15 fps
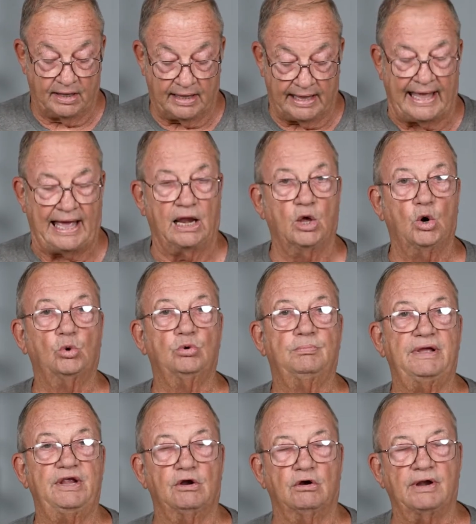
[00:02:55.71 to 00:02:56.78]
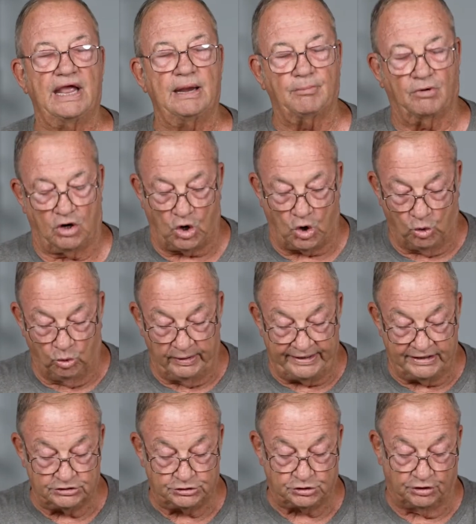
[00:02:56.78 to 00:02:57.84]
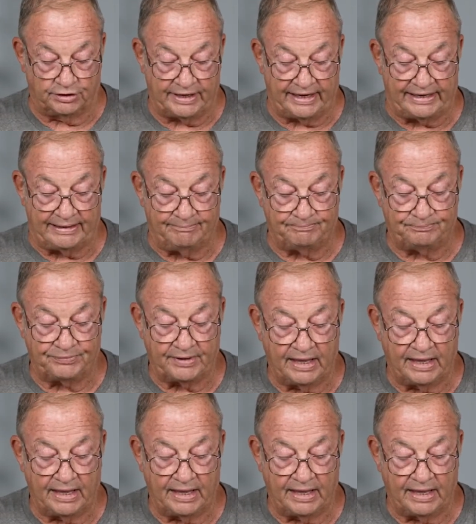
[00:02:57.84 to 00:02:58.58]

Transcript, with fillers: hallowed be your name, or holy is your name.